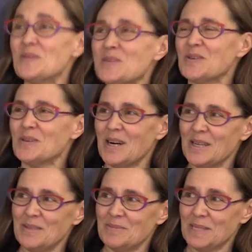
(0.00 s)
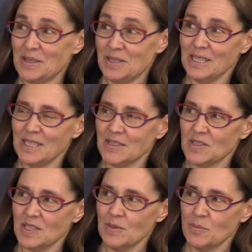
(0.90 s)
No, but I think that
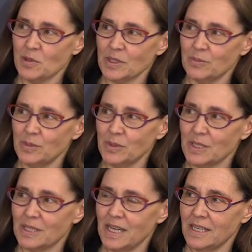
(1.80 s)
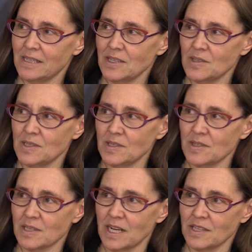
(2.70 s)
is an important point. And there is
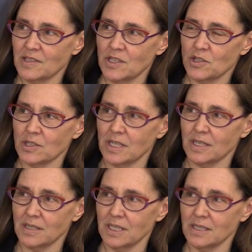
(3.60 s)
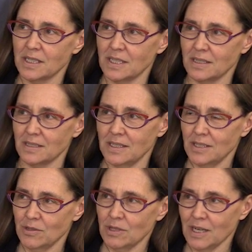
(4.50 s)
this realization, and I think that
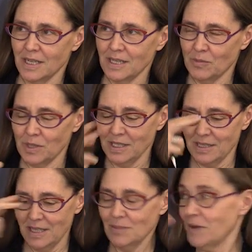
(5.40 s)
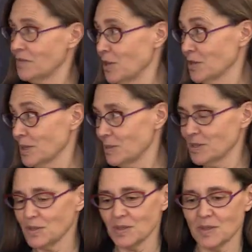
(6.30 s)
you and I and with the team have talked
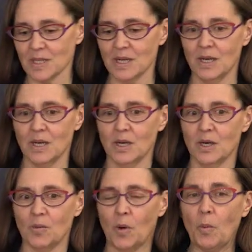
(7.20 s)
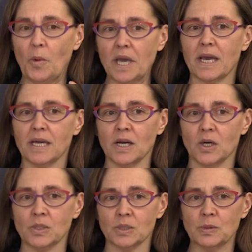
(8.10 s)
about this. What we can
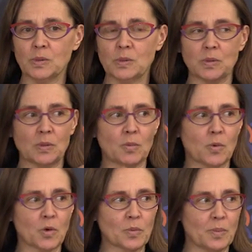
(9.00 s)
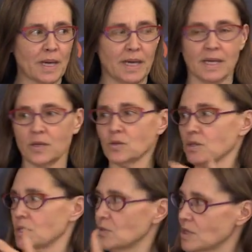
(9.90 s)
contribute to the World Bank or
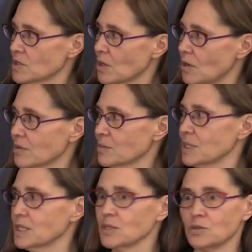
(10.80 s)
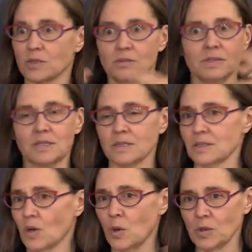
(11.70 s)
the US government or
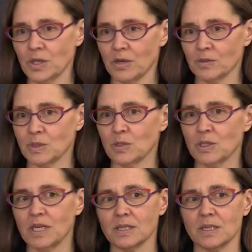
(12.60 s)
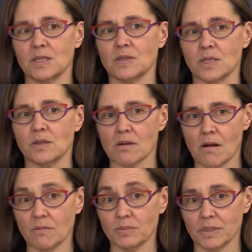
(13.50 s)
even all the government together is a
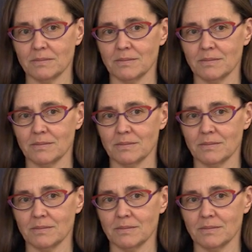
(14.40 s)
drop